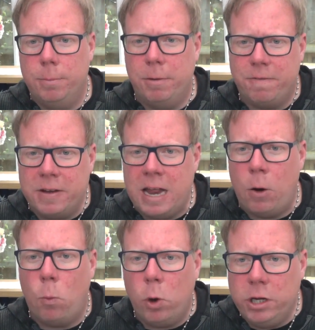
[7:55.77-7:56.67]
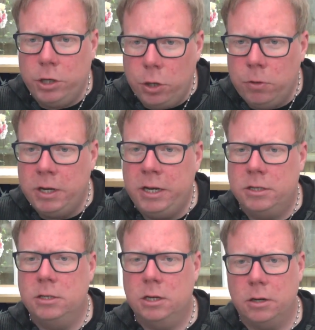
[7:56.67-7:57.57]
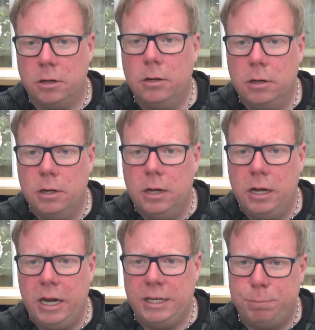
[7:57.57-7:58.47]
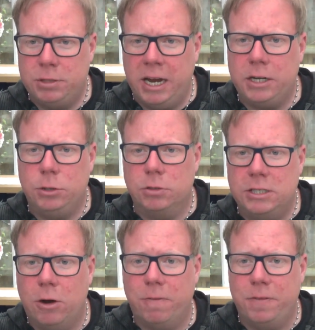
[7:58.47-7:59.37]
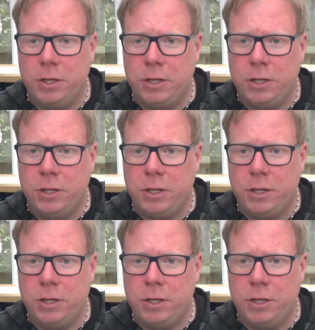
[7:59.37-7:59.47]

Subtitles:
But for now, what you need to do is protect yourself.